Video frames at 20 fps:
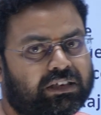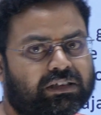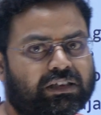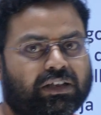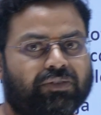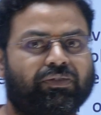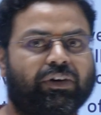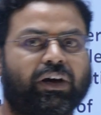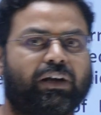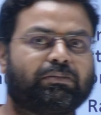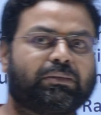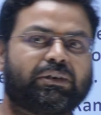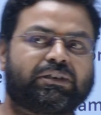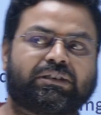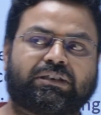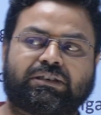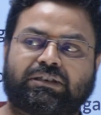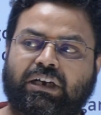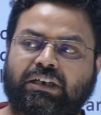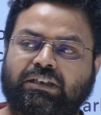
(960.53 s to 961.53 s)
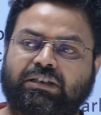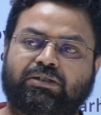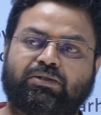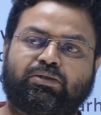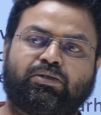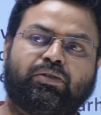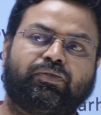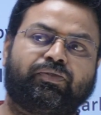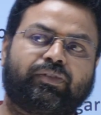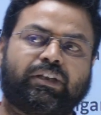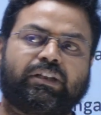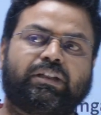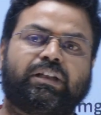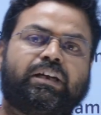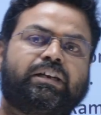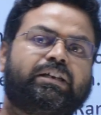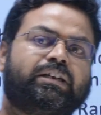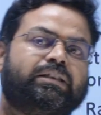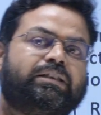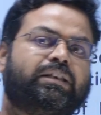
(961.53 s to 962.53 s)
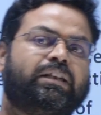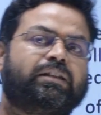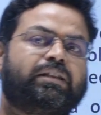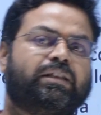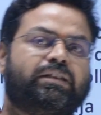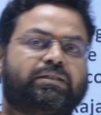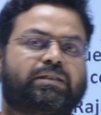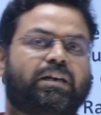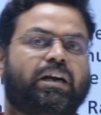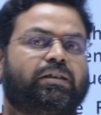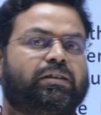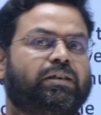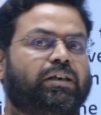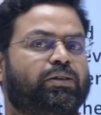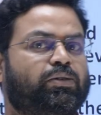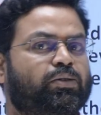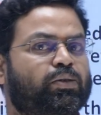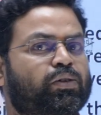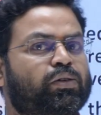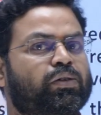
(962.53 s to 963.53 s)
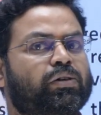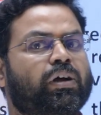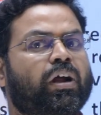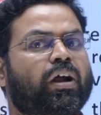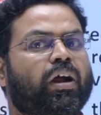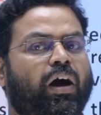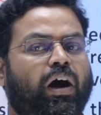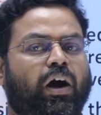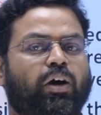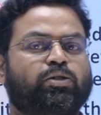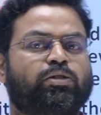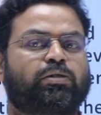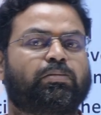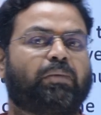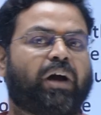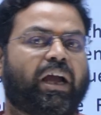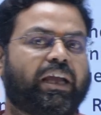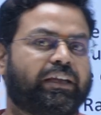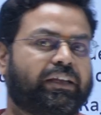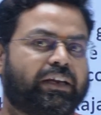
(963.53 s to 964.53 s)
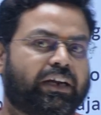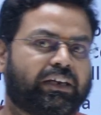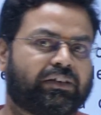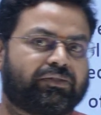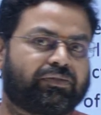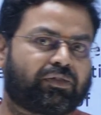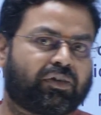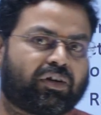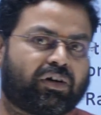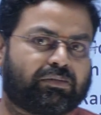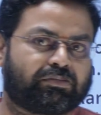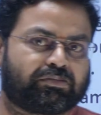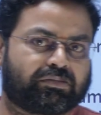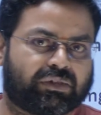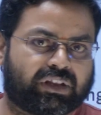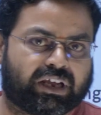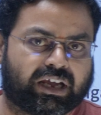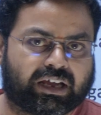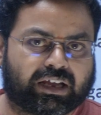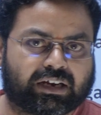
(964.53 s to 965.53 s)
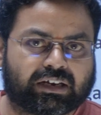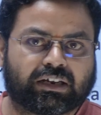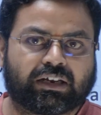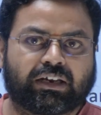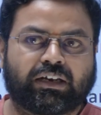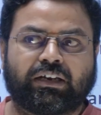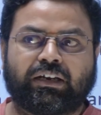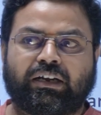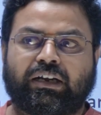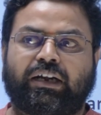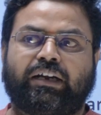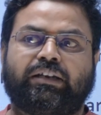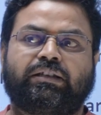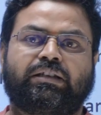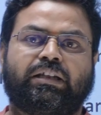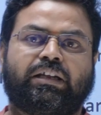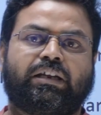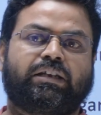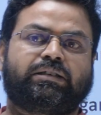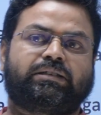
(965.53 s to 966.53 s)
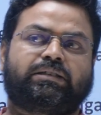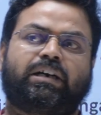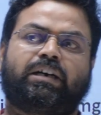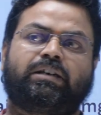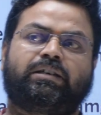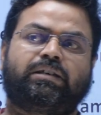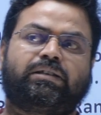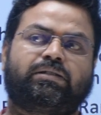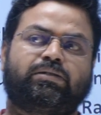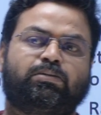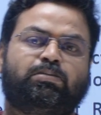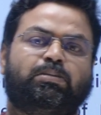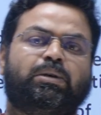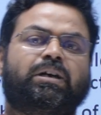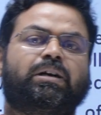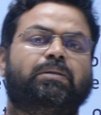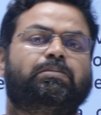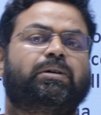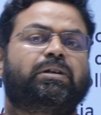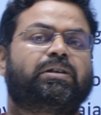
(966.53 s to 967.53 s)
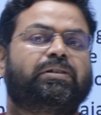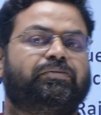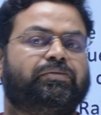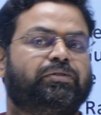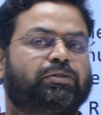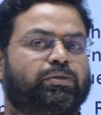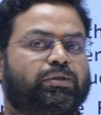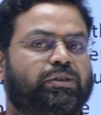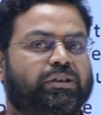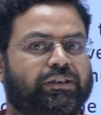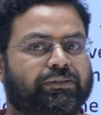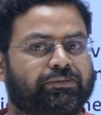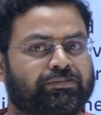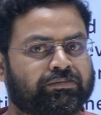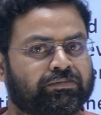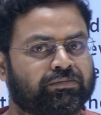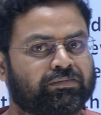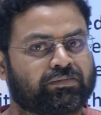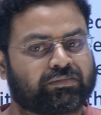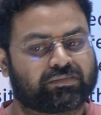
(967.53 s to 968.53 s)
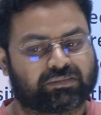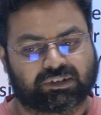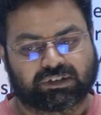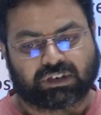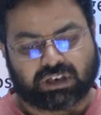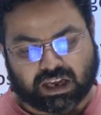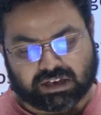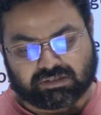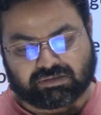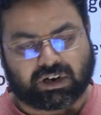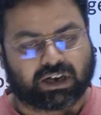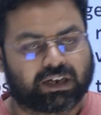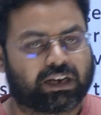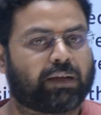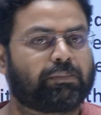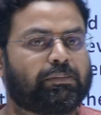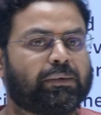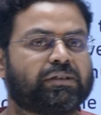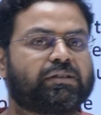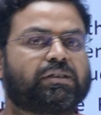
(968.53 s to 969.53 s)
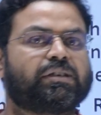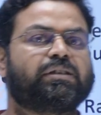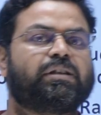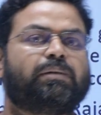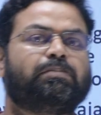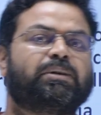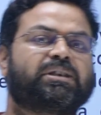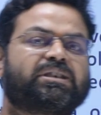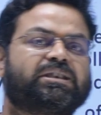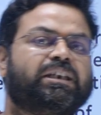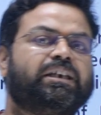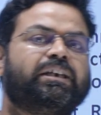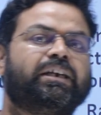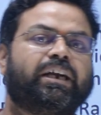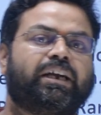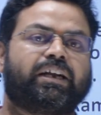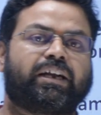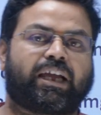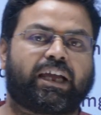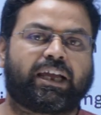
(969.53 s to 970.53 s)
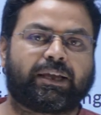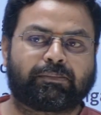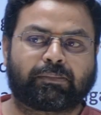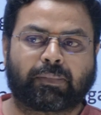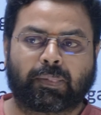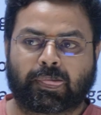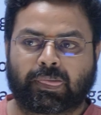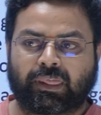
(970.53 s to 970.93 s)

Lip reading: The farmers started to flee the region. They started to out-migrate from there, and they started to become a refugee. Like what happens in the present day time,